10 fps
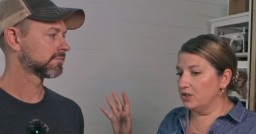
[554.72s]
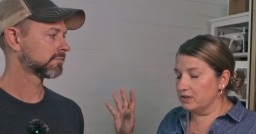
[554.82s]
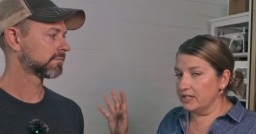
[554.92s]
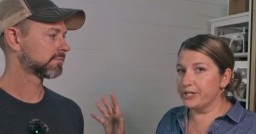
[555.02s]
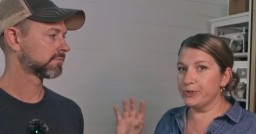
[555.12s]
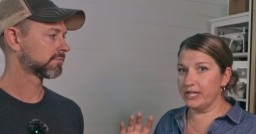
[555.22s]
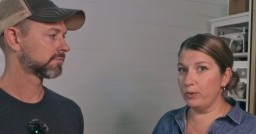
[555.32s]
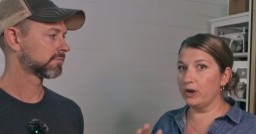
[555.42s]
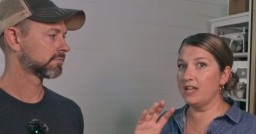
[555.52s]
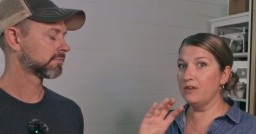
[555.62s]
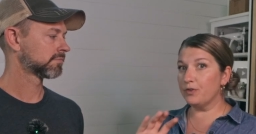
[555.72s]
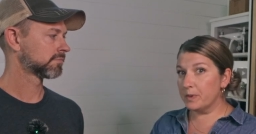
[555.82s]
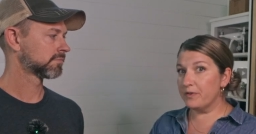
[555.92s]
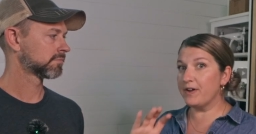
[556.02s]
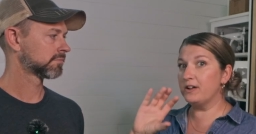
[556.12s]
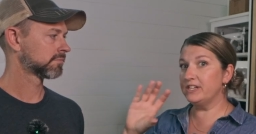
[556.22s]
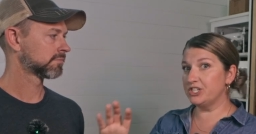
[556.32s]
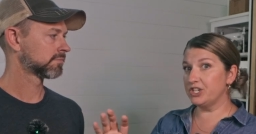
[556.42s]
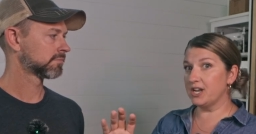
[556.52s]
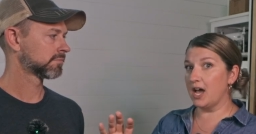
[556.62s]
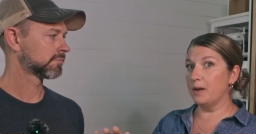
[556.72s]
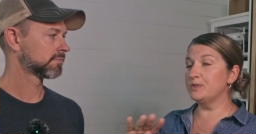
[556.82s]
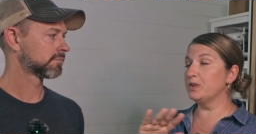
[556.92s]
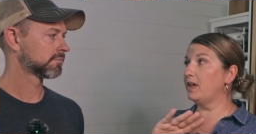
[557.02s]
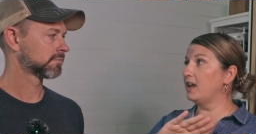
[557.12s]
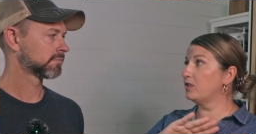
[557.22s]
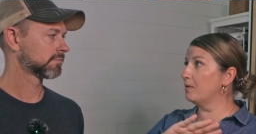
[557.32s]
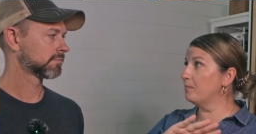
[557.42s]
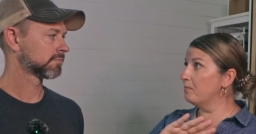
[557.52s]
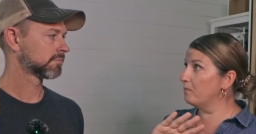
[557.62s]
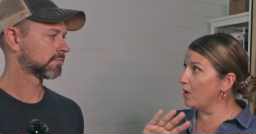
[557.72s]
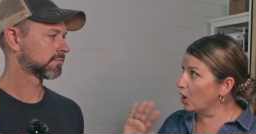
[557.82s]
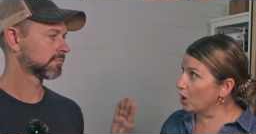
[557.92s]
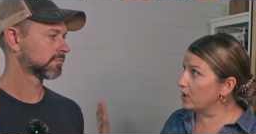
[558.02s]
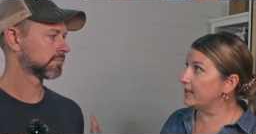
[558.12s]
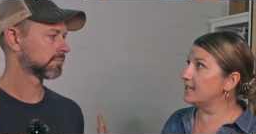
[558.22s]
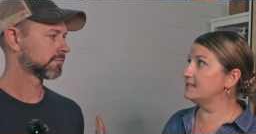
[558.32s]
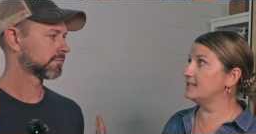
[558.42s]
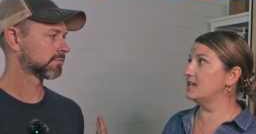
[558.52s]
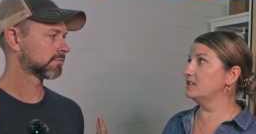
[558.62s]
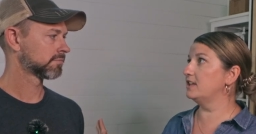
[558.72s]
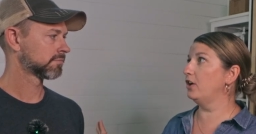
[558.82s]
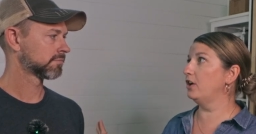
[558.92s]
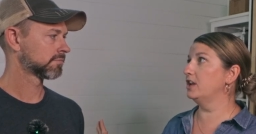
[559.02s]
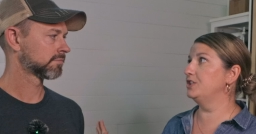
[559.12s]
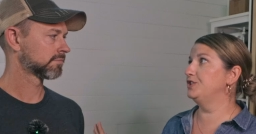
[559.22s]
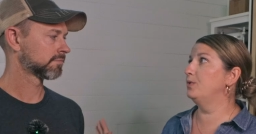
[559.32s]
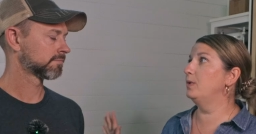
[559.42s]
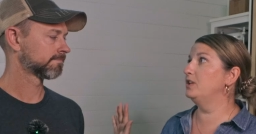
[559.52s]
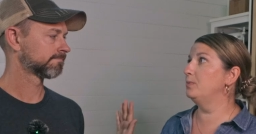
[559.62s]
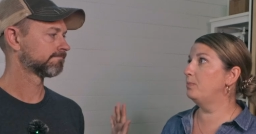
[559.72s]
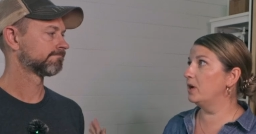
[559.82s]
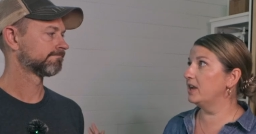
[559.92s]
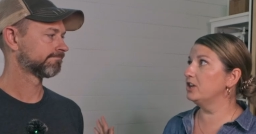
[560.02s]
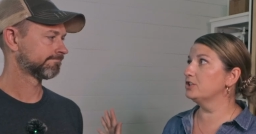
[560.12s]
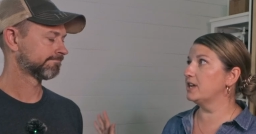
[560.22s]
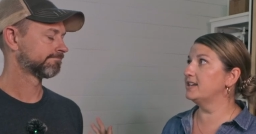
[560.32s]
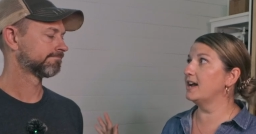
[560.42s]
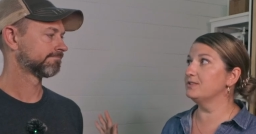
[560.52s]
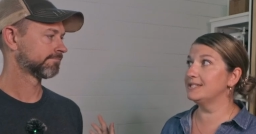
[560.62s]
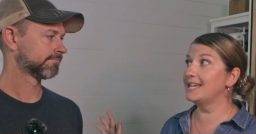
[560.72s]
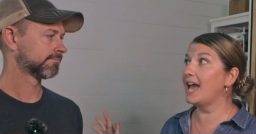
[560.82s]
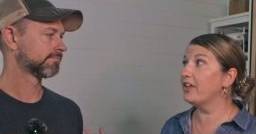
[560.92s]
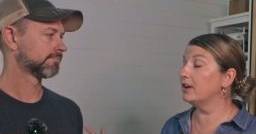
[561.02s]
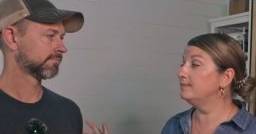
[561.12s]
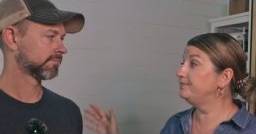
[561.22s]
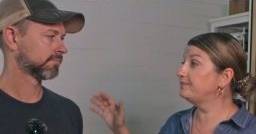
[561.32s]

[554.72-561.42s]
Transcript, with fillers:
Speaker 1: you're literally working from the foundation up. So, like, the earliest things that you're gonna do when you put your shed to house together,